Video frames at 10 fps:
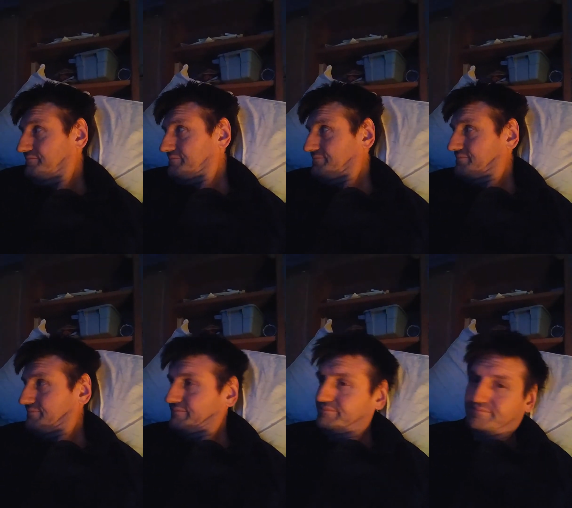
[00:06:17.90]

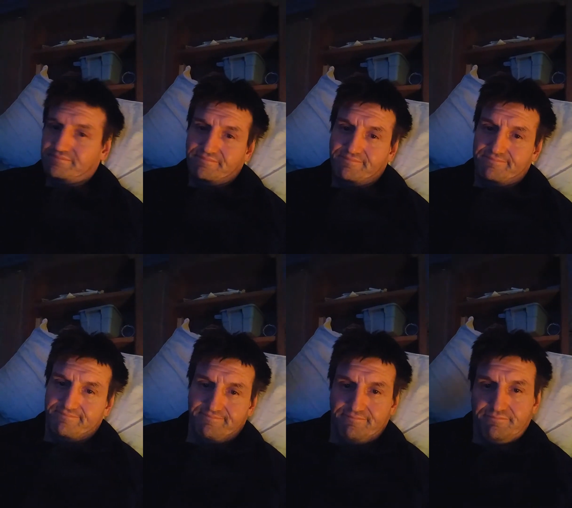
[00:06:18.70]

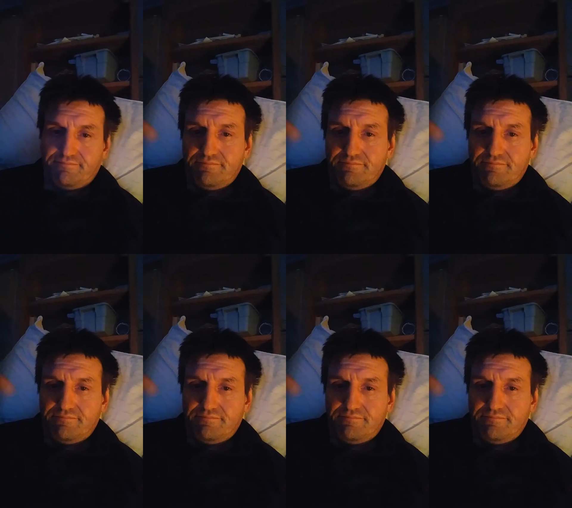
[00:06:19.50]
(silence)